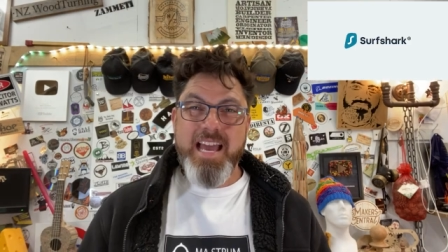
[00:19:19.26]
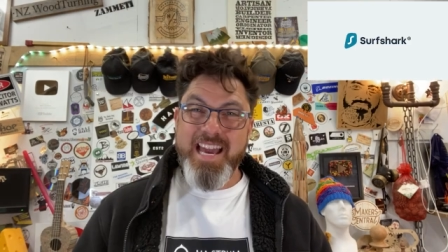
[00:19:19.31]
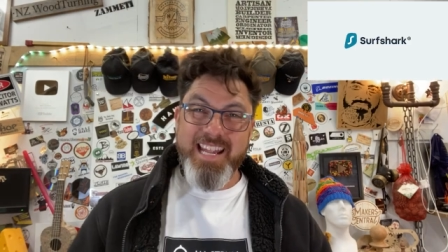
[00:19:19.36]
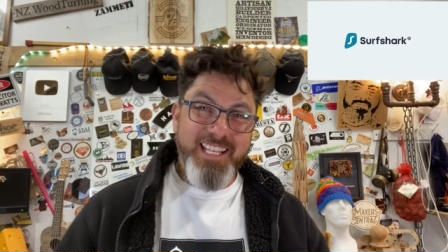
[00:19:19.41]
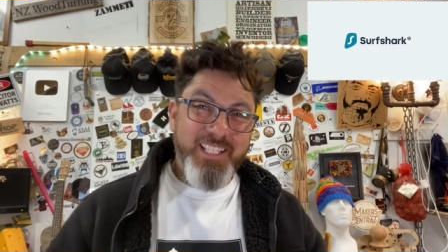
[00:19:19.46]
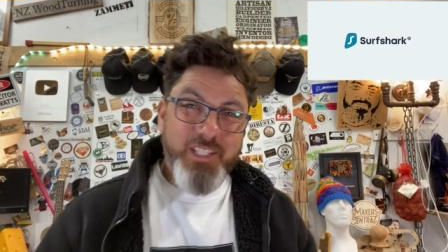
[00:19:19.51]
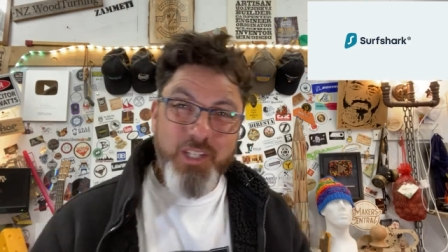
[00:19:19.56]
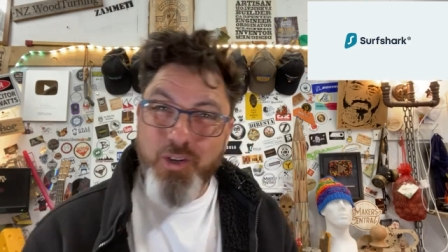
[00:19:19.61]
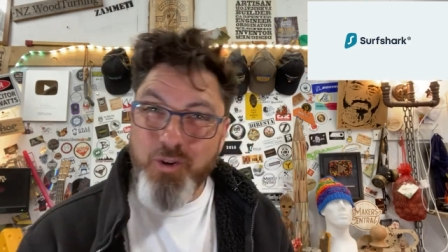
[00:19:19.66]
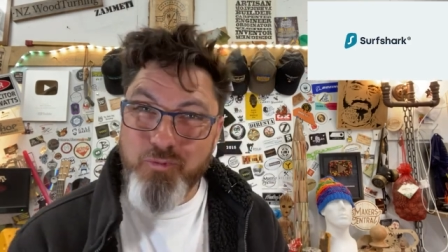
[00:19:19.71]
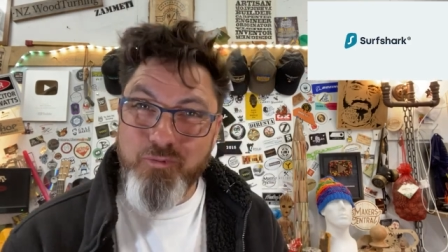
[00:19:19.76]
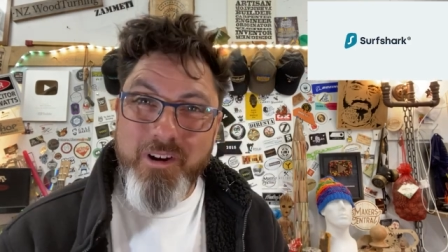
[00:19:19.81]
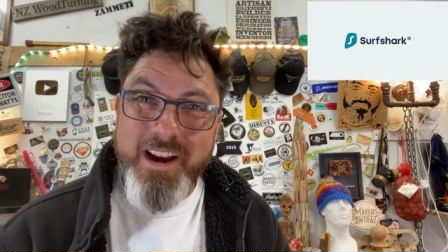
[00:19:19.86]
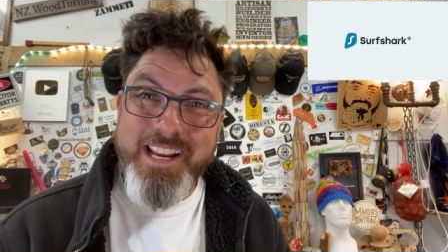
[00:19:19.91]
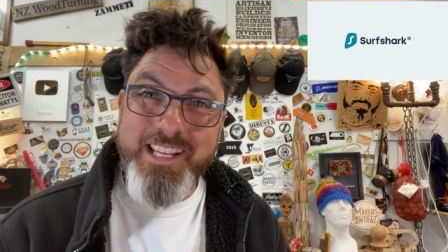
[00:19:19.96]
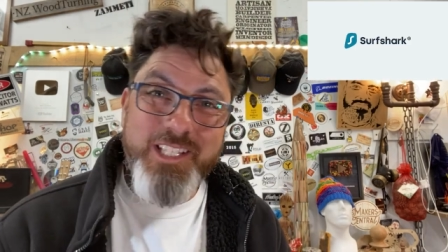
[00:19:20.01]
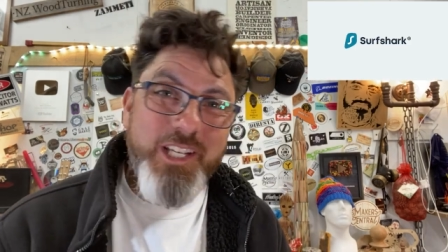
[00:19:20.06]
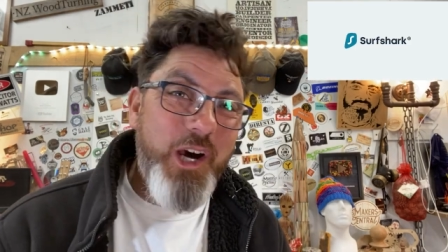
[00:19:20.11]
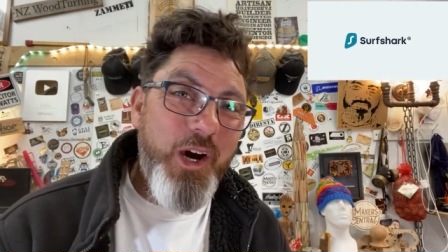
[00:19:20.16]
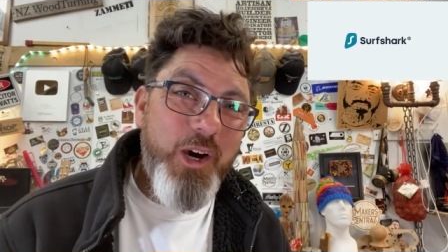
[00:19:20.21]
And it's a
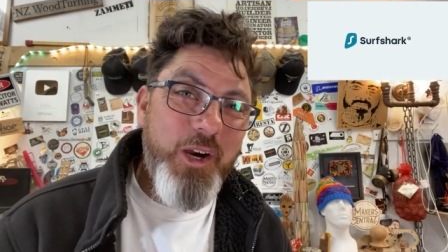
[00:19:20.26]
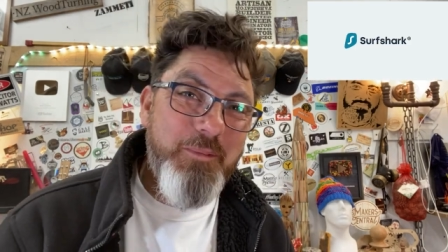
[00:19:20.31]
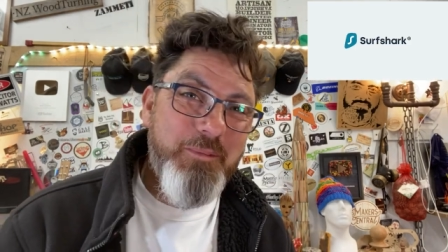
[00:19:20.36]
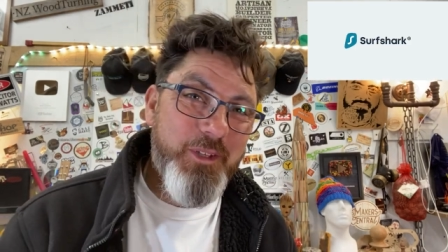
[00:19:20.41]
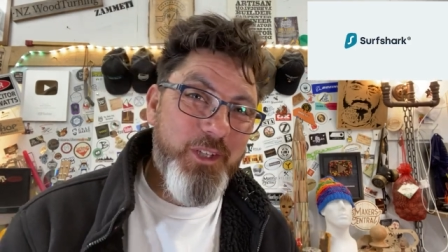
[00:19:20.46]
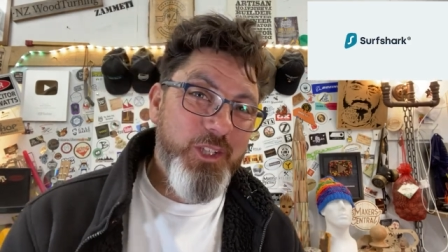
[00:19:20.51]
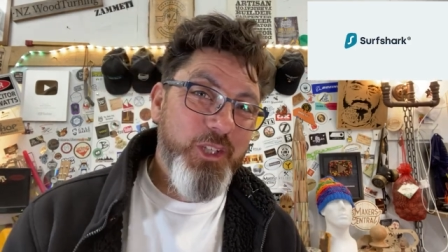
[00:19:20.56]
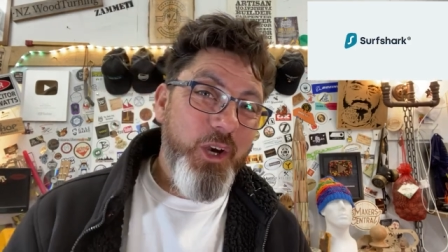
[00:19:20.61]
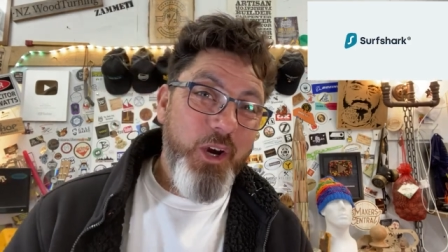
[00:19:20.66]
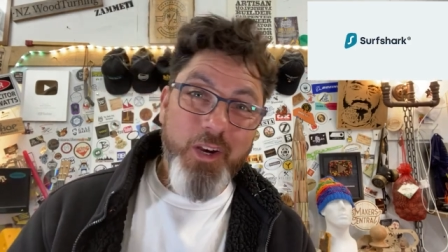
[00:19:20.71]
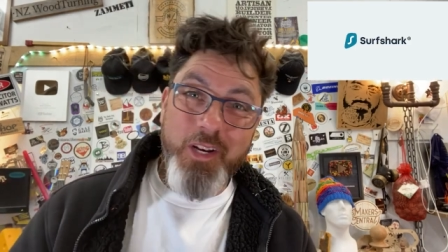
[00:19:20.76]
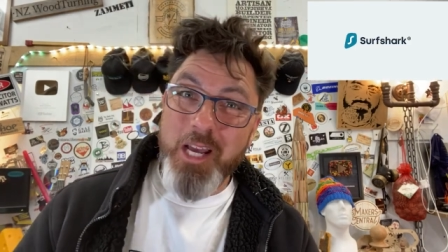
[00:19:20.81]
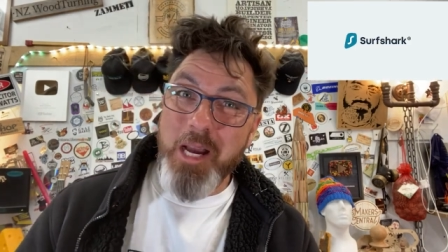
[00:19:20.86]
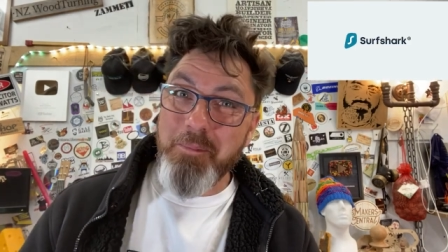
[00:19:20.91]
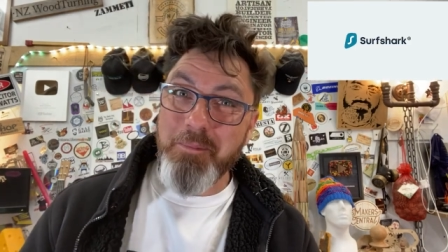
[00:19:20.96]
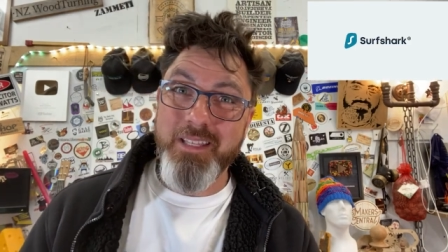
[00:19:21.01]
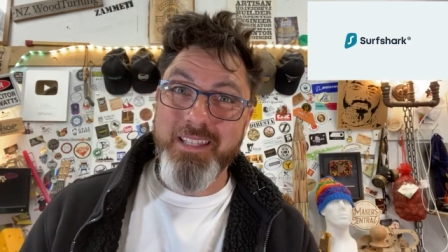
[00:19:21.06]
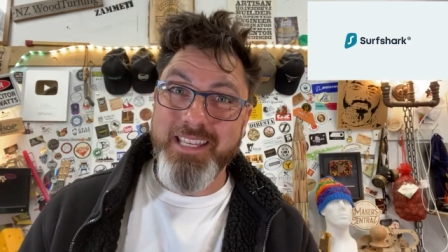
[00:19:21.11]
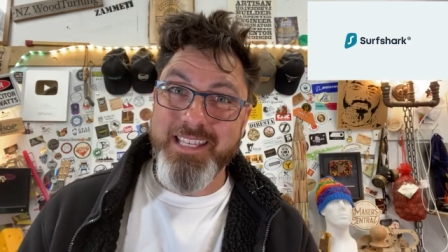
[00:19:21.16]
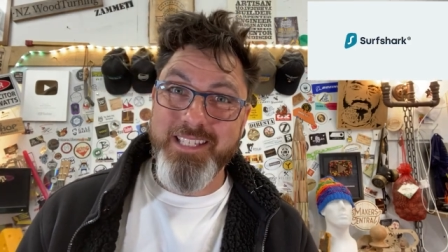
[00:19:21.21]
great time to sign
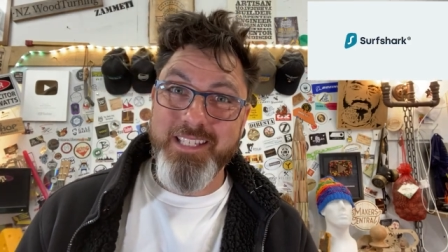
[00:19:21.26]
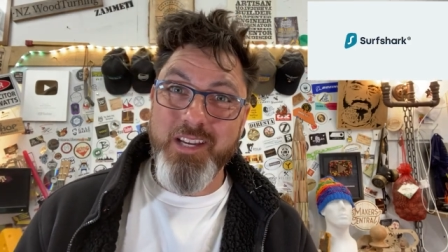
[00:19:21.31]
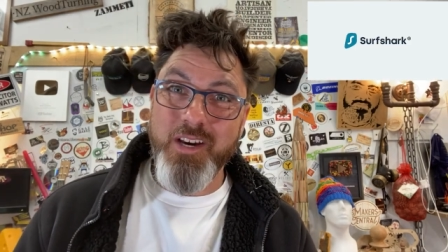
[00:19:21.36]
up to these